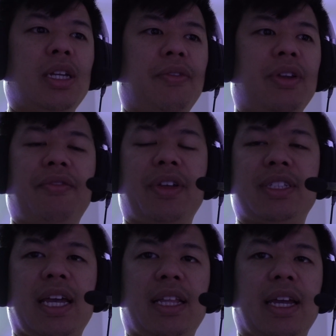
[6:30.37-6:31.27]
even if
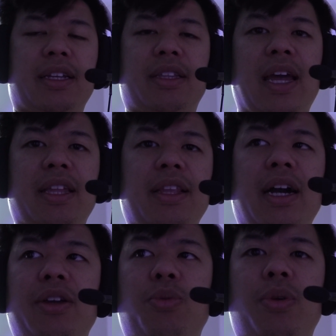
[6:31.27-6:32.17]
it's at like at
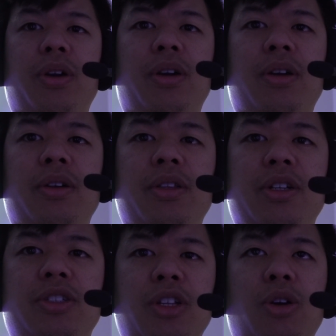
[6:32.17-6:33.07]
night where
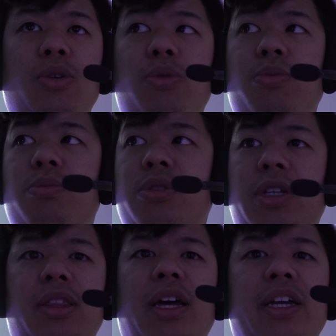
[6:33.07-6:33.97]
there's no
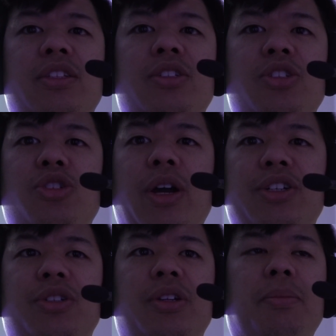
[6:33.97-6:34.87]
sunlight to
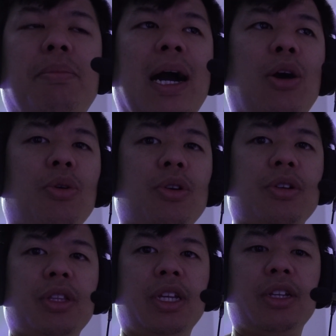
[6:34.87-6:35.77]
actually
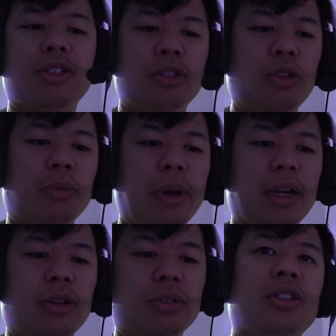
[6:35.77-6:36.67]
power the solar
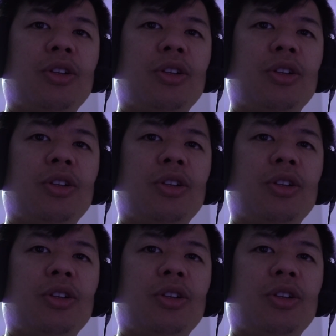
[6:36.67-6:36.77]
panels.